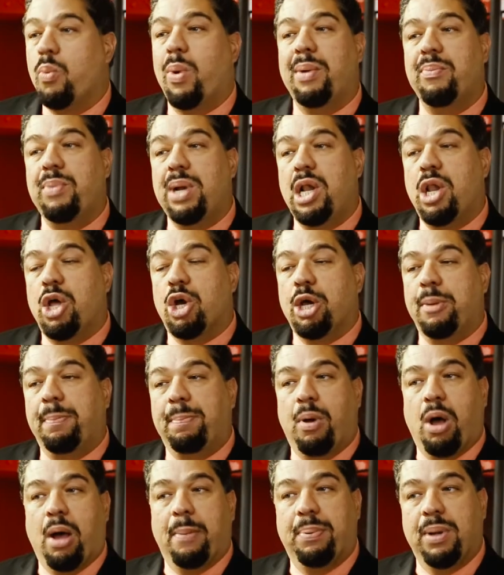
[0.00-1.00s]
When we look at
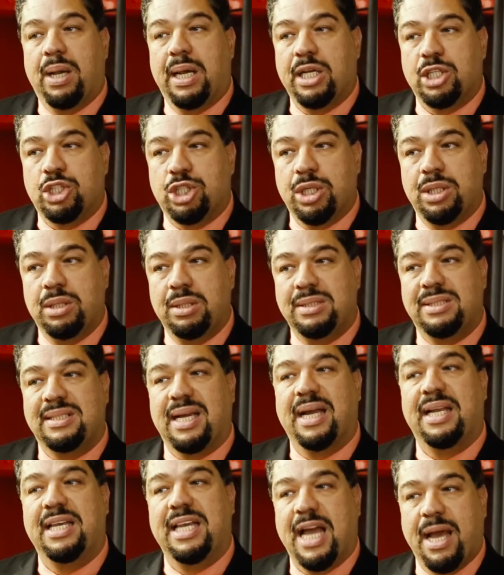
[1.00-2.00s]
population
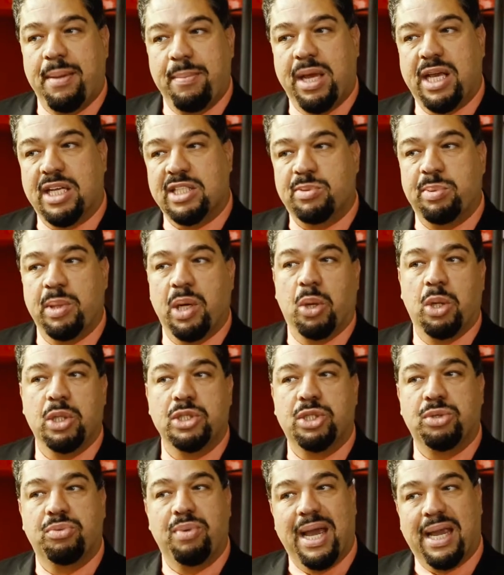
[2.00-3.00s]
dynamics, we
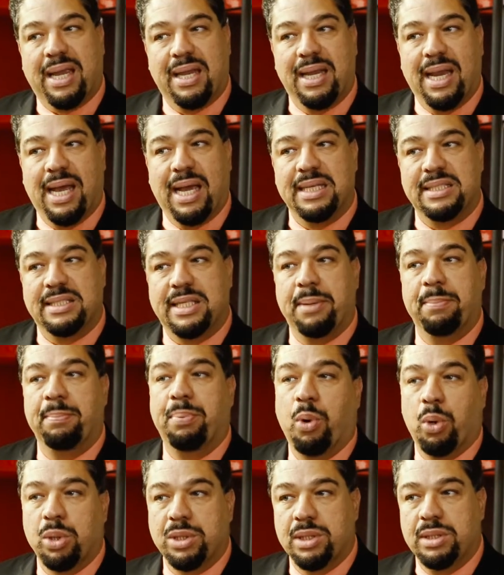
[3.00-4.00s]
also recognize the
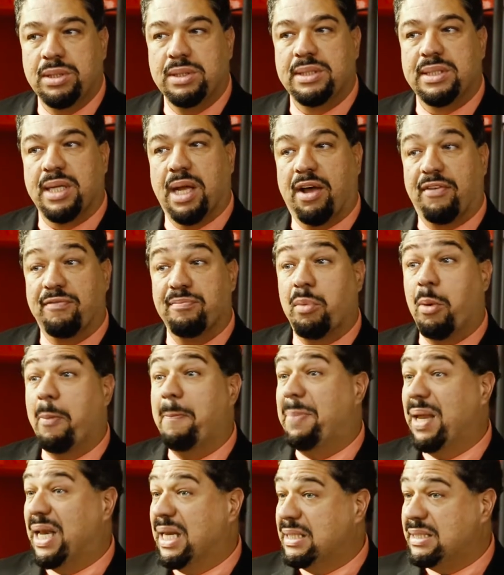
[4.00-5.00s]
importance of
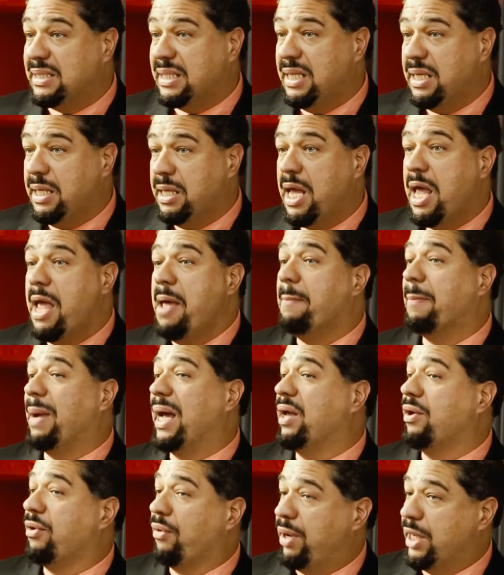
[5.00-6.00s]
mobility,
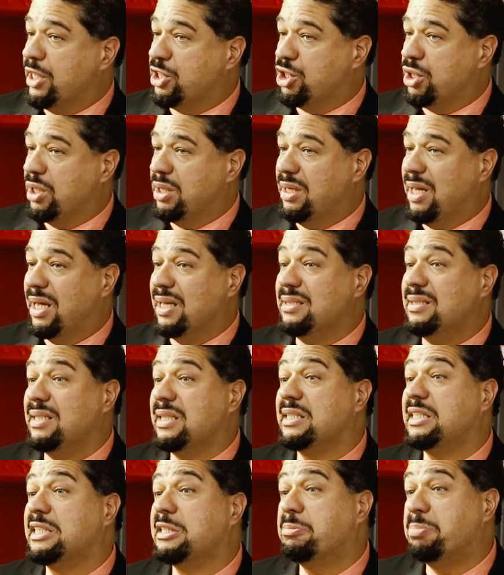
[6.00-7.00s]
migration, and
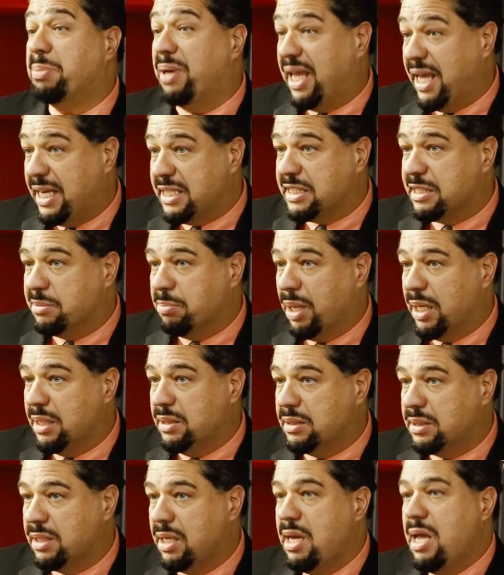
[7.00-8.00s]

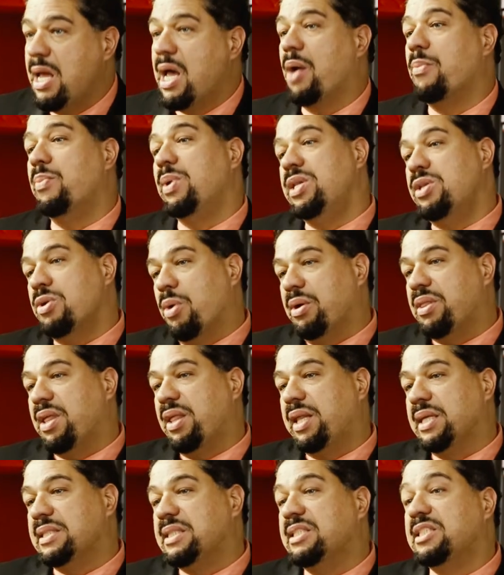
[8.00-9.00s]
displacement. And we know
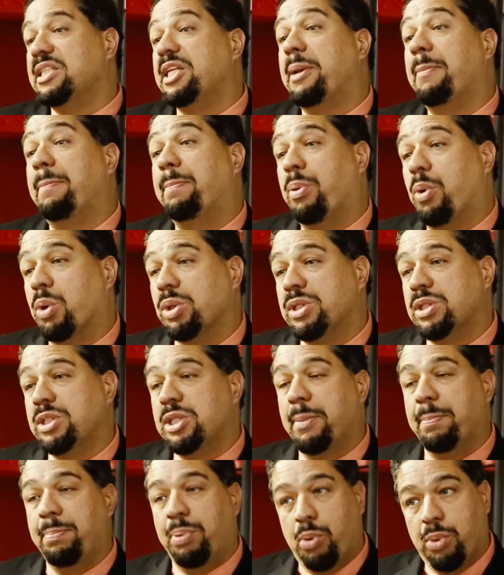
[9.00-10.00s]
that this is an important
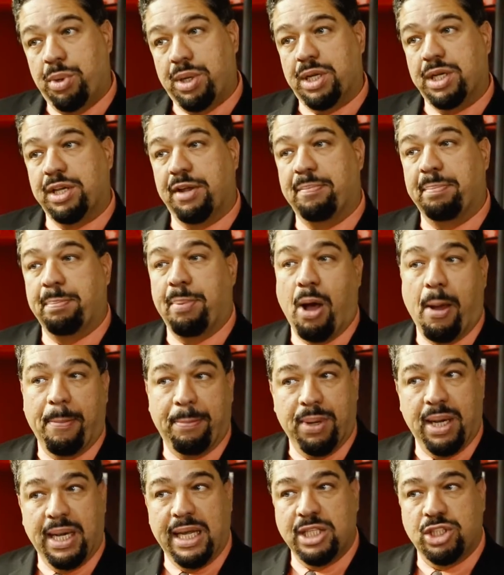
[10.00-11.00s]
component of
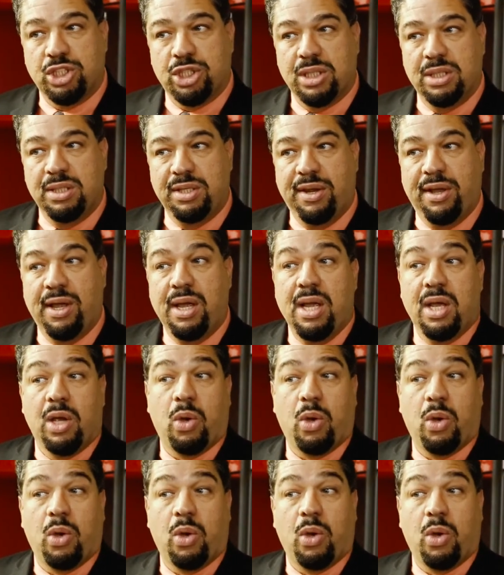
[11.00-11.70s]
population